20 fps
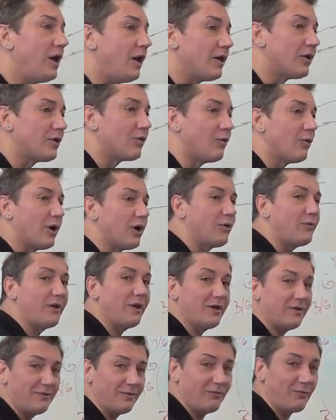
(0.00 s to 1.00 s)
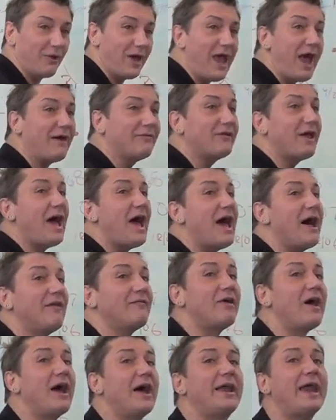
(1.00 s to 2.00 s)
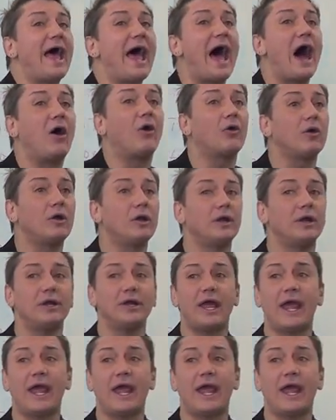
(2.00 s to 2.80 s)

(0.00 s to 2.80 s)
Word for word: color to work, we have to have an alkaline